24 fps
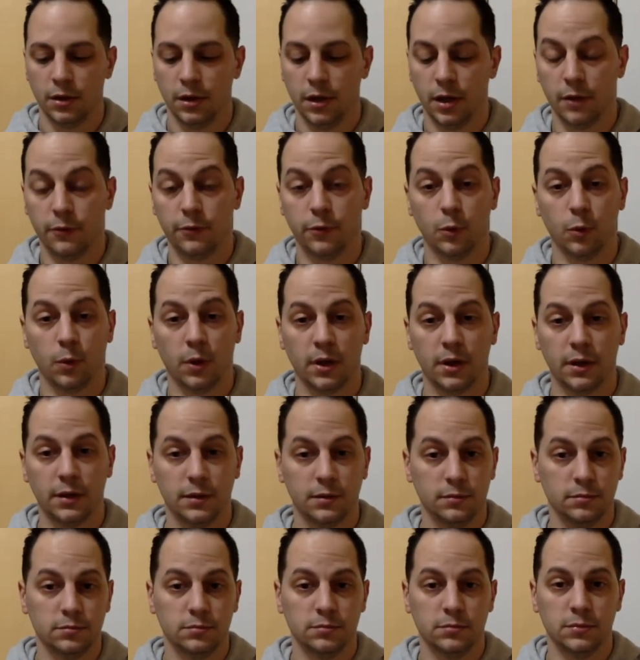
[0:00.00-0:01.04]
If you want
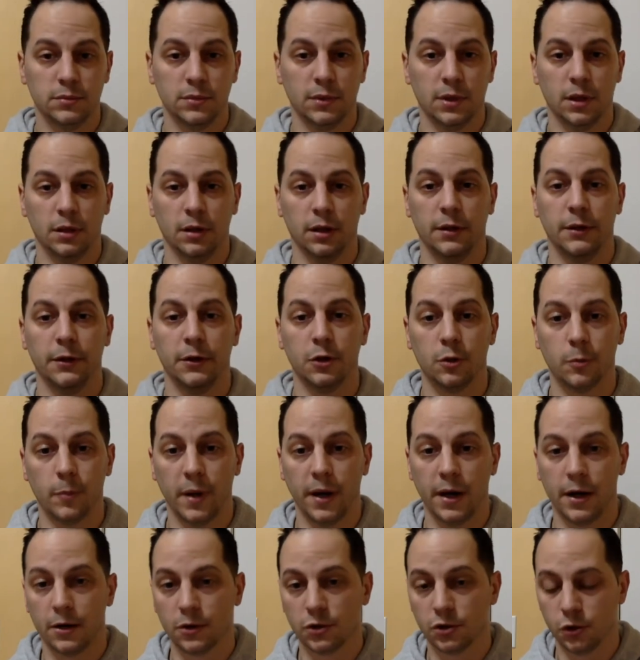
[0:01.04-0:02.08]
a linear
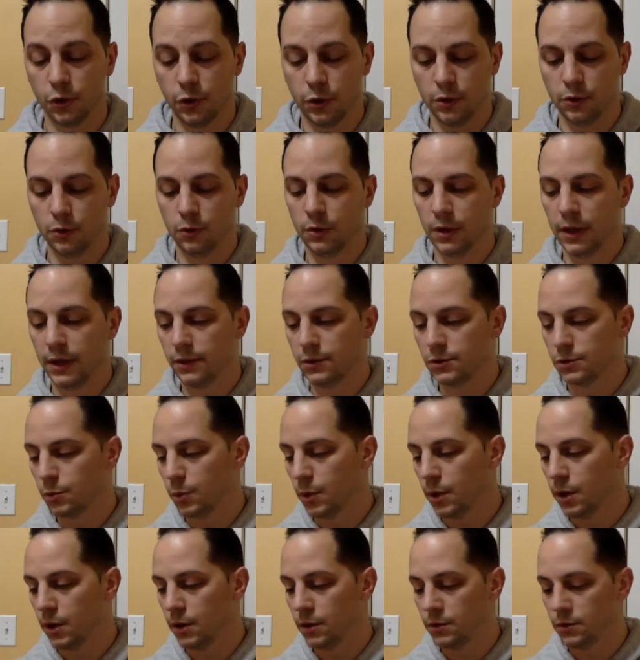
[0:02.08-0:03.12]
pair, so you can do that as
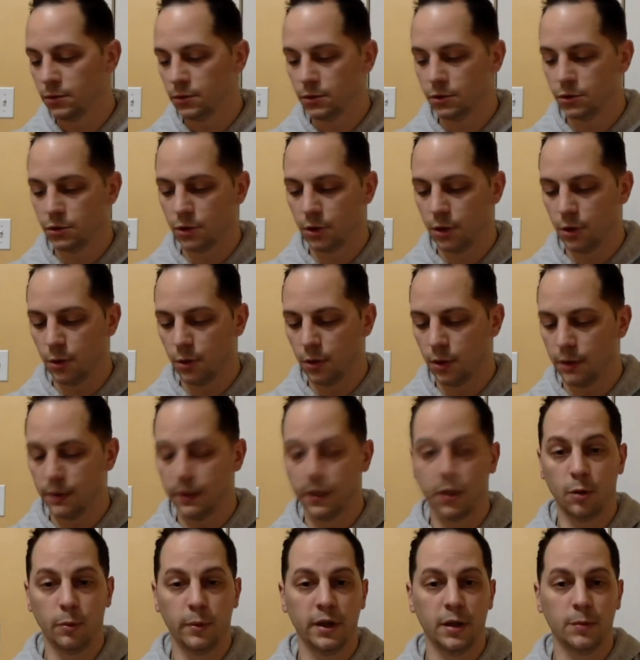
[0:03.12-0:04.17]
well. So
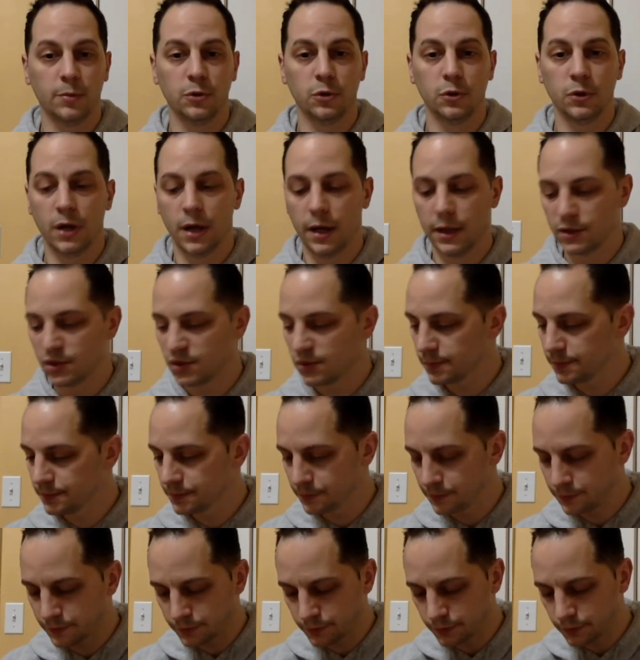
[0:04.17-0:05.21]
that'll be up to you
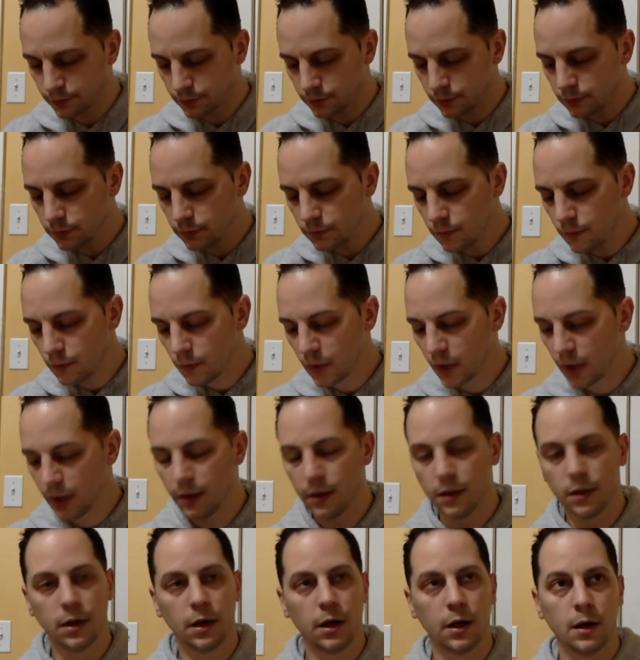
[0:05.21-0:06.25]
guys.
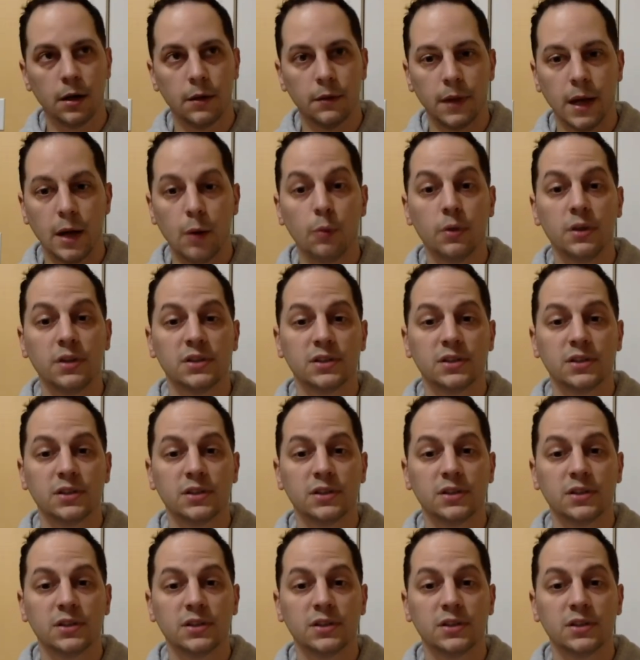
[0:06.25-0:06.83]
And that one is